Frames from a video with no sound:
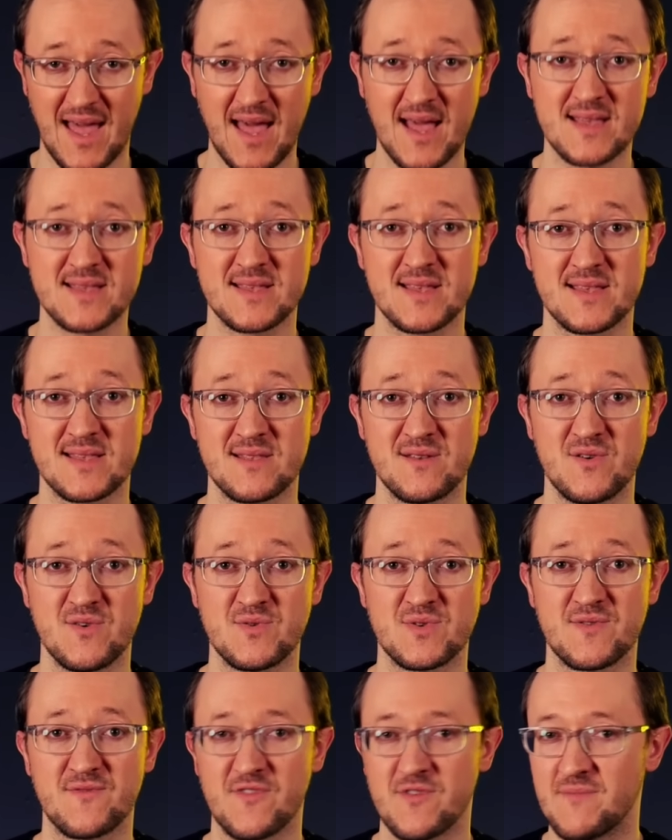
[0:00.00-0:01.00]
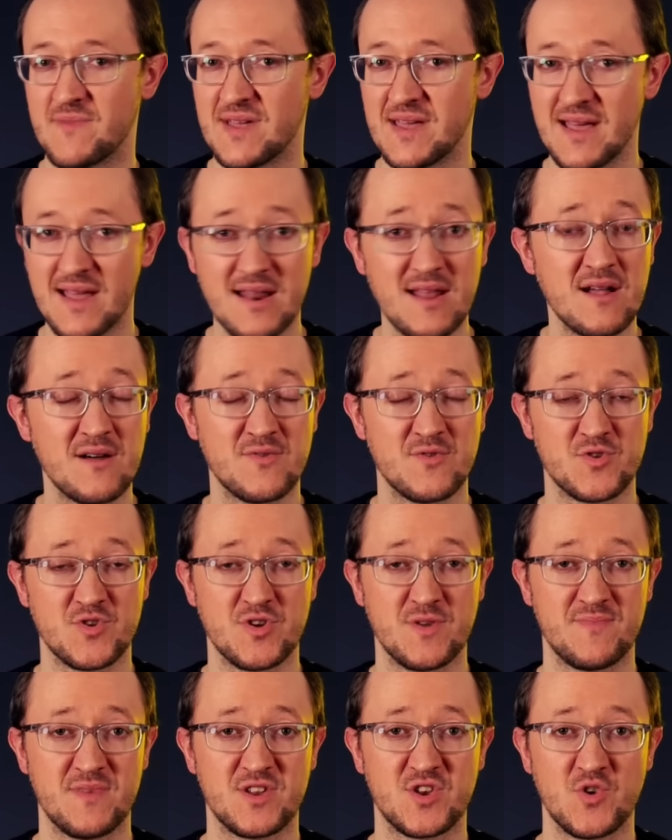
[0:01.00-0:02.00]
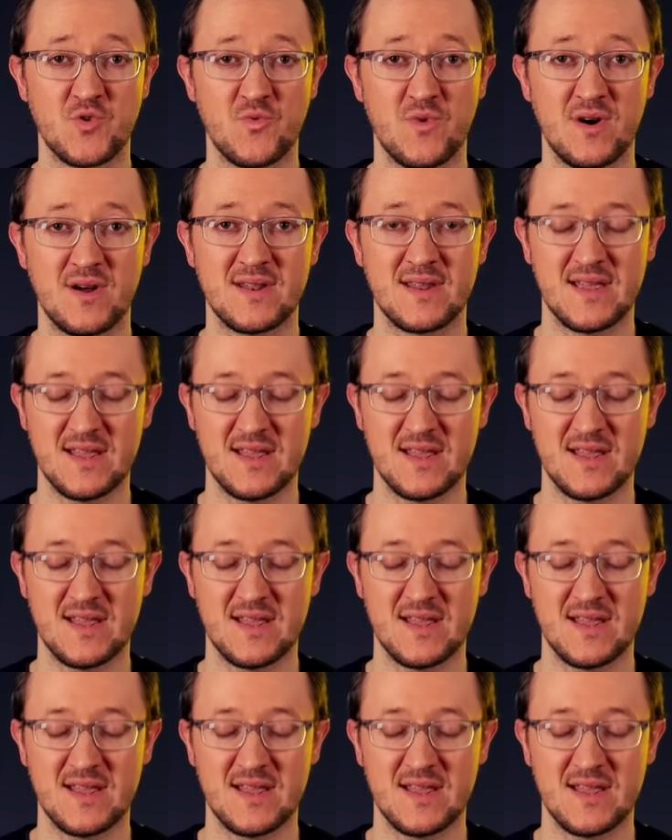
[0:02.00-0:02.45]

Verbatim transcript: access those from any other script that you want,